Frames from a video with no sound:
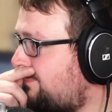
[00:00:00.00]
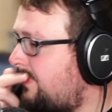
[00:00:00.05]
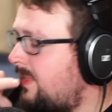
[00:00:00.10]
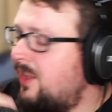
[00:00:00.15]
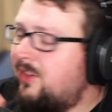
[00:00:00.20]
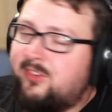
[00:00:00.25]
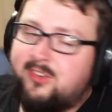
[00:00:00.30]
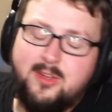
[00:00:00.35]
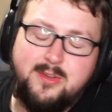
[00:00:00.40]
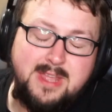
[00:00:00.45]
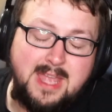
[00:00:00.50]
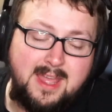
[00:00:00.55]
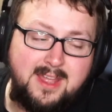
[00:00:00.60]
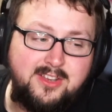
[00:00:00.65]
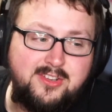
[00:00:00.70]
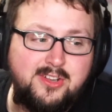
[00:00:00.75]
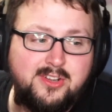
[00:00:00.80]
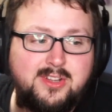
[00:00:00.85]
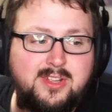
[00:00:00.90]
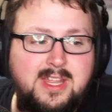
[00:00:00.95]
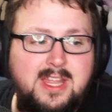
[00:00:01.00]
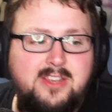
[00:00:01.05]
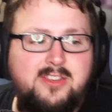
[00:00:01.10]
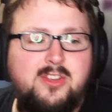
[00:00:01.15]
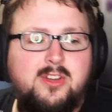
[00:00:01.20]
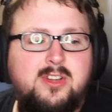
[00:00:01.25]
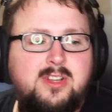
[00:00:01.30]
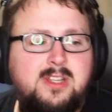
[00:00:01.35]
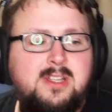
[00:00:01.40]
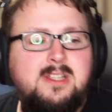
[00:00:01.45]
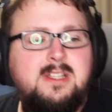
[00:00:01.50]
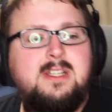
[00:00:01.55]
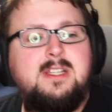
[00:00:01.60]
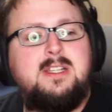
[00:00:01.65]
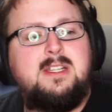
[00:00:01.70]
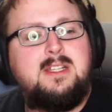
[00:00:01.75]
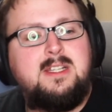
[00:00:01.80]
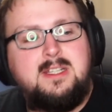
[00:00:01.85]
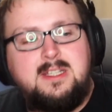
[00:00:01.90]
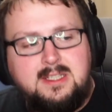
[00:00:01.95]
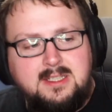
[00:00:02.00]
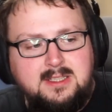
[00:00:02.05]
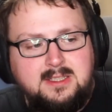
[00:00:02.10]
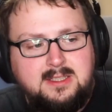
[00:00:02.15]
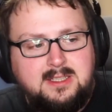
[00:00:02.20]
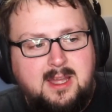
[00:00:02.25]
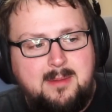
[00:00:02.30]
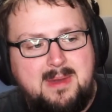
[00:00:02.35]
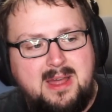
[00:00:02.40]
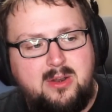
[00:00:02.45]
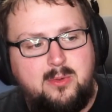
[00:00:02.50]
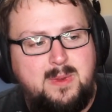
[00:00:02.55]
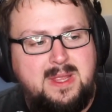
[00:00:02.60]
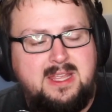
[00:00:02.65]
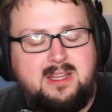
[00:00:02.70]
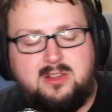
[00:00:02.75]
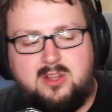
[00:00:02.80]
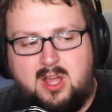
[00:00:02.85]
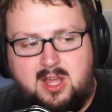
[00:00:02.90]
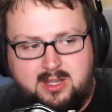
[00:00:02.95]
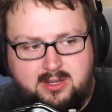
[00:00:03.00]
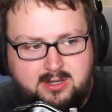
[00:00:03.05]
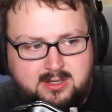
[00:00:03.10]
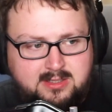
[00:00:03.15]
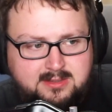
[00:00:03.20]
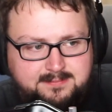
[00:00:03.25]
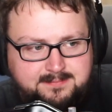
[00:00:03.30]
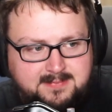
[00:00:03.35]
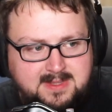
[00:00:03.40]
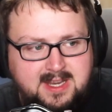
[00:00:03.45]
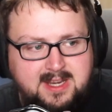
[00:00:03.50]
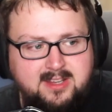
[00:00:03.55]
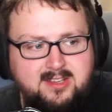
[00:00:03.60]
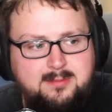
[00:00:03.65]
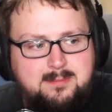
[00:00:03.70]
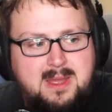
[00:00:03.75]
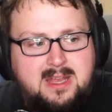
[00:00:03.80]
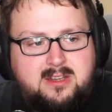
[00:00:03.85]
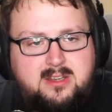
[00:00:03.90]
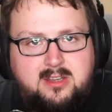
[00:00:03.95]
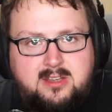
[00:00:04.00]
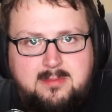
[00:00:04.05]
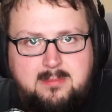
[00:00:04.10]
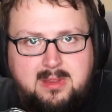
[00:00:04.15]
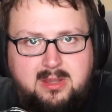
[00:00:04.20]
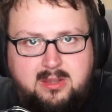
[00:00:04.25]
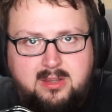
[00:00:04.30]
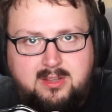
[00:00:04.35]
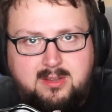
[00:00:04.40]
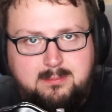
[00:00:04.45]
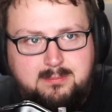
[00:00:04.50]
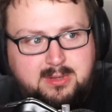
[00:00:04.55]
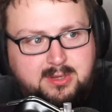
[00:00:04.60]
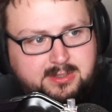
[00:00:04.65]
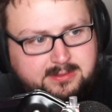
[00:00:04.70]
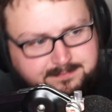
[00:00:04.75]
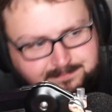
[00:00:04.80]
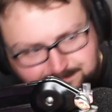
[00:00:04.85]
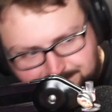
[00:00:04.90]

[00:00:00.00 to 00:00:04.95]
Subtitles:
So yeah, it took about a week longer than expected to build the computer.